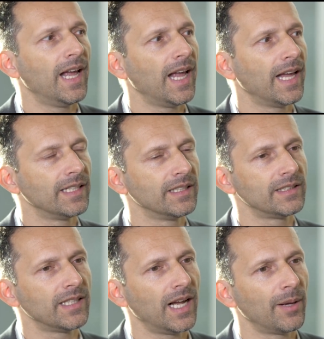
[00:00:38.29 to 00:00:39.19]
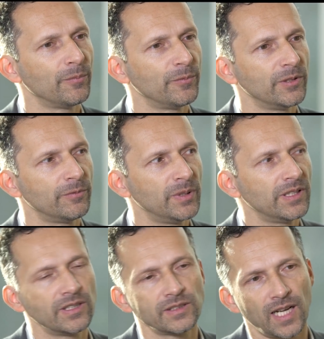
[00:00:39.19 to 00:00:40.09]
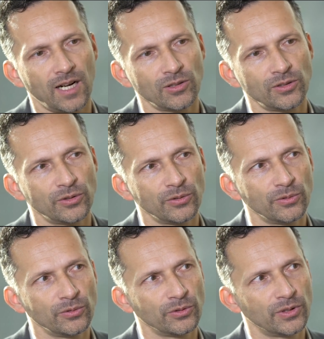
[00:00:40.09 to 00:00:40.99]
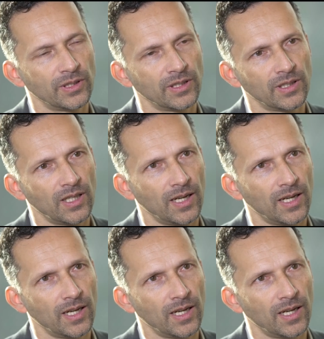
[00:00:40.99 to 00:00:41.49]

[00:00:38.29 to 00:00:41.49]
And um, we've built this out to the